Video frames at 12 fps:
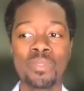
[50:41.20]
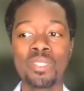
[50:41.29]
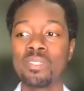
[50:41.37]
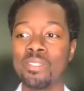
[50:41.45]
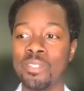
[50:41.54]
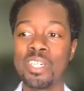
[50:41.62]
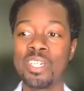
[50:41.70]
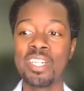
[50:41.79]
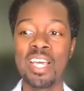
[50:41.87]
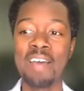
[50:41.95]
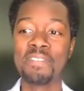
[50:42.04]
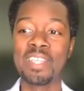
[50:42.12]
you're gonna
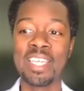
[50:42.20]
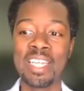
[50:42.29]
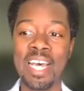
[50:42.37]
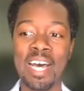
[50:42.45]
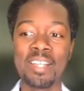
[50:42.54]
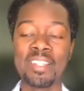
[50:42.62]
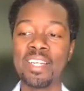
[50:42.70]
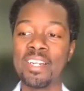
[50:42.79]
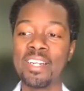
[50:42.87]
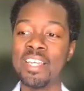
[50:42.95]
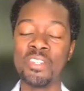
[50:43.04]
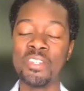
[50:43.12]
have to get out there
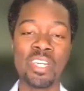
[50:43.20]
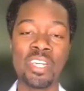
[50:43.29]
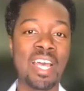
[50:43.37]
and you're gonna